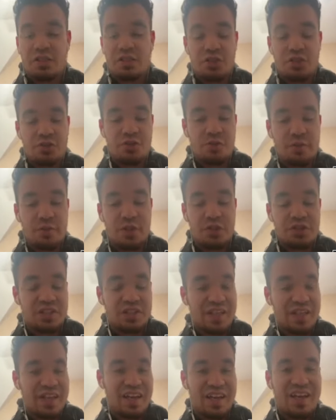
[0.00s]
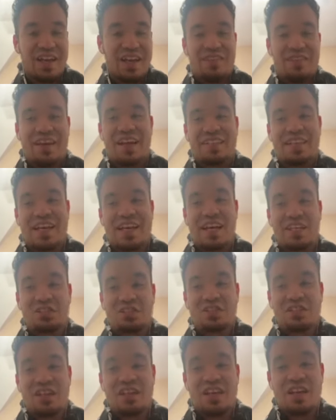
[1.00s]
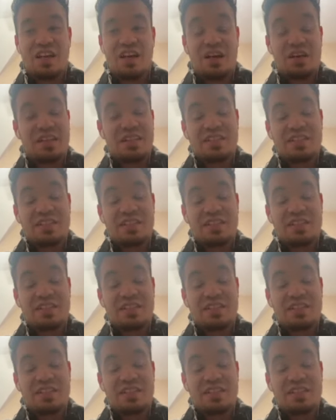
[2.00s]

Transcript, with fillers: New music that's actually, you know,